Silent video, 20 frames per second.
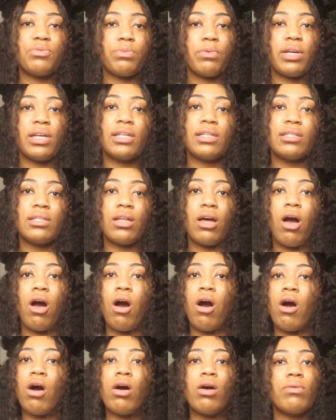rent
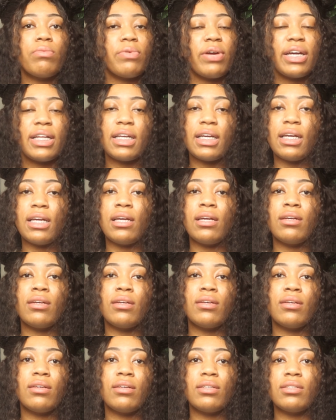already
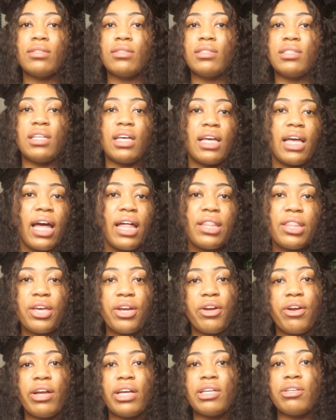
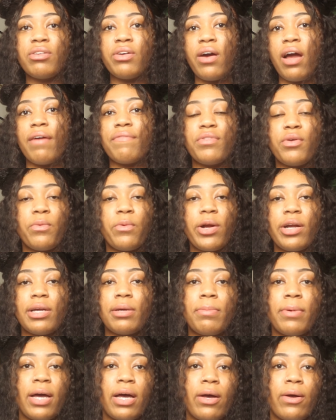together and you don't have to worry
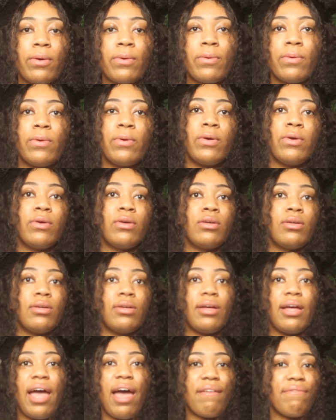about
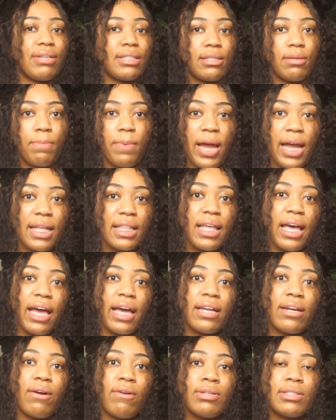having to pay that.